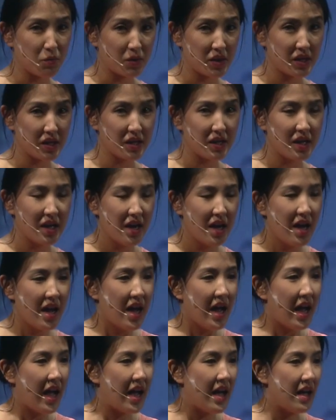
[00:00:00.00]
week,
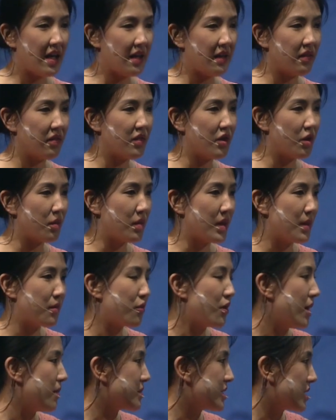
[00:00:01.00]
and thereby
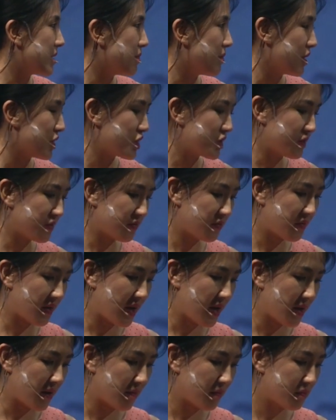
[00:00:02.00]
prompted a bunch of
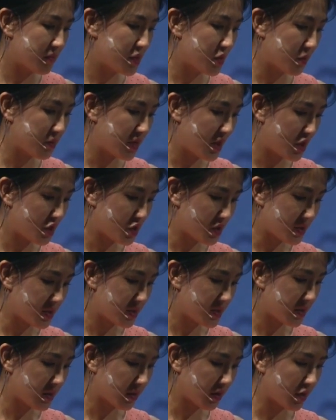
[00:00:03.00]

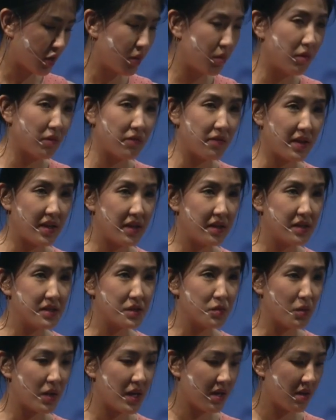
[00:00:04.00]
donations to the Global Fund
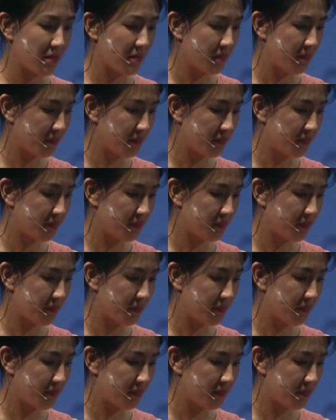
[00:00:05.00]
as well.